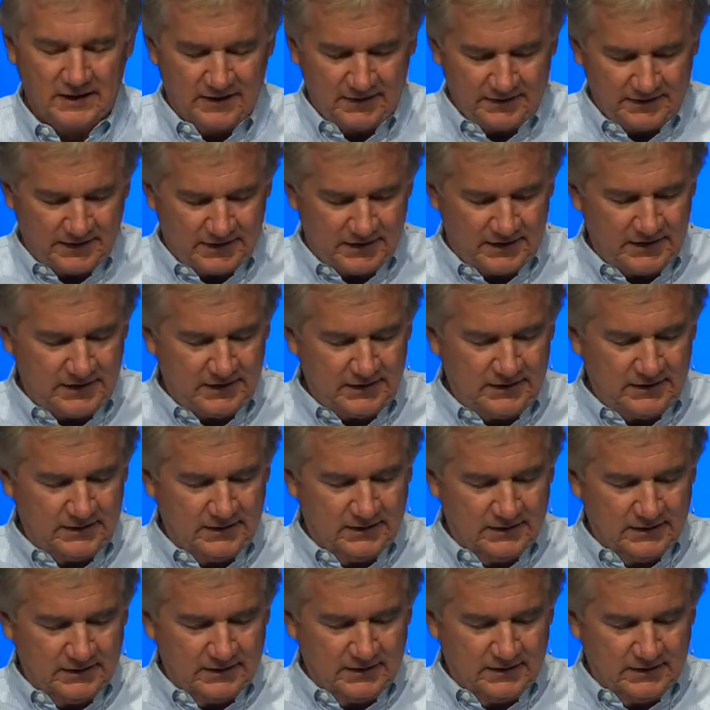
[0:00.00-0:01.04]
that he
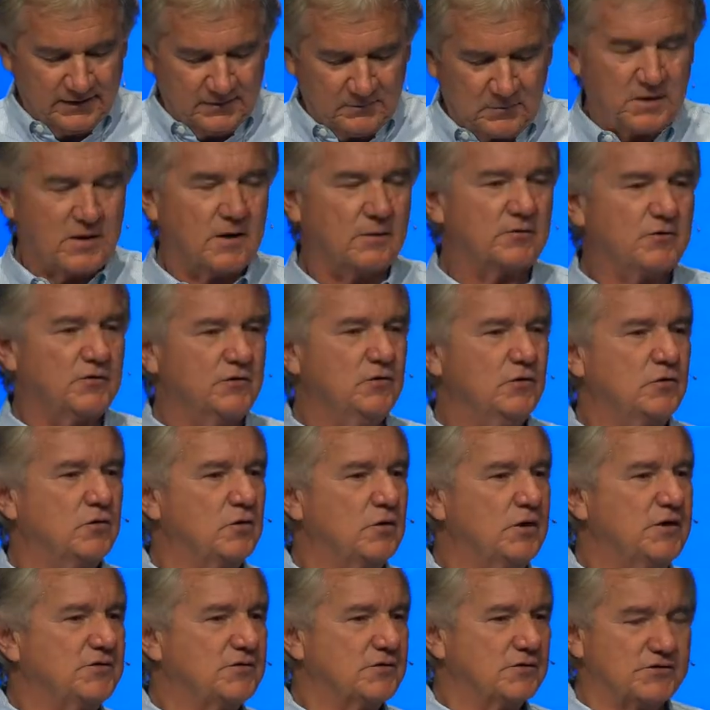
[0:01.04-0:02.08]
becomes a new
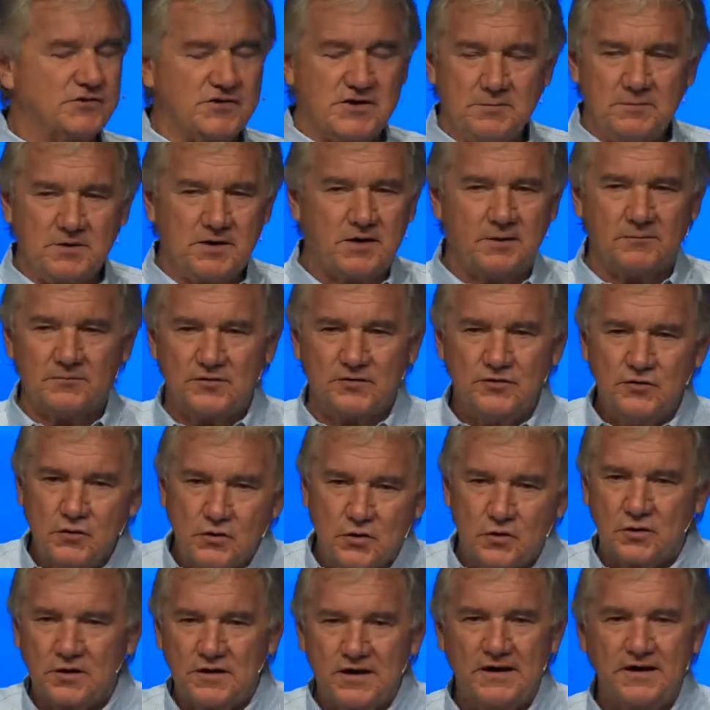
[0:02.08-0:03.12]
creature. She becomes a new
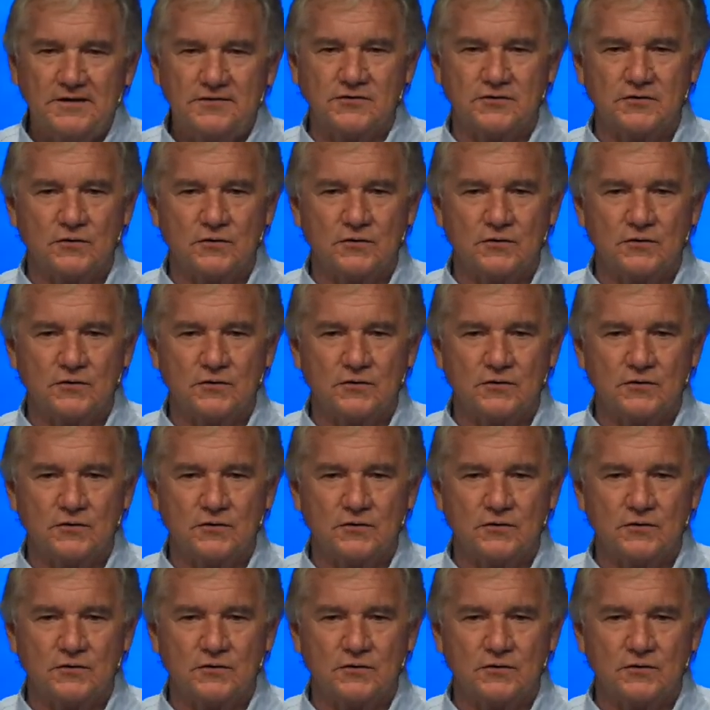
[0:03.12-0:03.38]
creation.